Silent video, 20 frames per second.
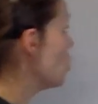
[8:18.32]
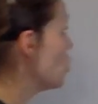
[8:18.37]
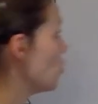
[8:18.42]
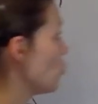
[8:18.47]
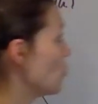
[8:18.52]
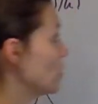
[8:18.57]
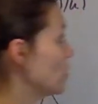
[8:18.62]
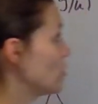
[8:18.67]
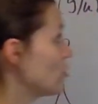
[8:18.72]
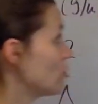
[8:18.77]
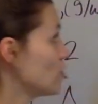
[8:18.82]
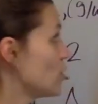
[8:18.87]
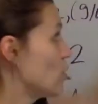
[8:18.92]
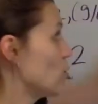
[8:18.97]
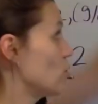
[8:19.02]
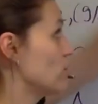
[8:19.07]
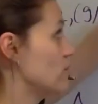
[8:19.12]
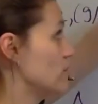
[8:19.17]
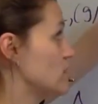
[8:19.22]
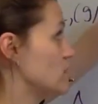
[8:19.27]
We don't know
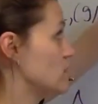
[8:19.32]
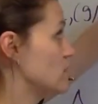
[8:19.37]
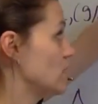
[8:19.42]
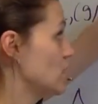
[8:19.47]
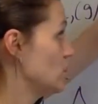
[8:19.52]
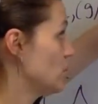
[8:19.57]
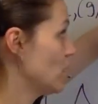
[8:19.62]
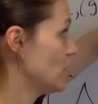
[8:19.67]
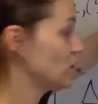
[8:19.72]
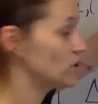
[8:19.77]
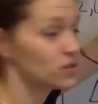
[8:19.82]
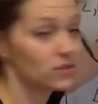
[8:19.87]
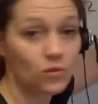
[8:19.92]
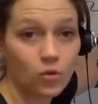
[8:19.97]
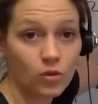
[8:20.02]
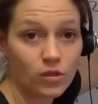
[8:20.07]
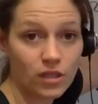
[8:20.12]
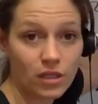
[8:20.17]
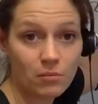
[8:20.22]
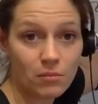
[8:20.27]
if it's in the plus
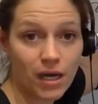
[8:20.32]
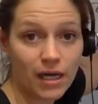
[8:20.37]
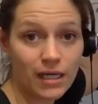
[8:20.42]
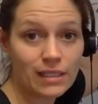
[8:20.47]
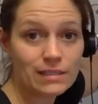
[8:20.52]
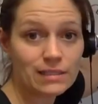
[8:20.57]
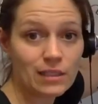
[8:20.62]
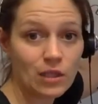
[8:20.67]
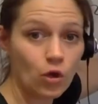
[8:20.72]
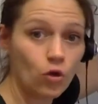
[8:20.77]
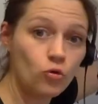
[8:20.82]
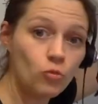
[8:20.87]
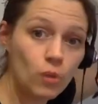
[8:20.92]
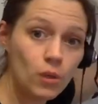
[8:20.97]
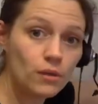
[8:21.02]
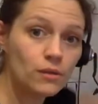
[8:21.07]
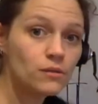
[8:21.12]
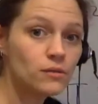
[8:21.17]
or the minus lobe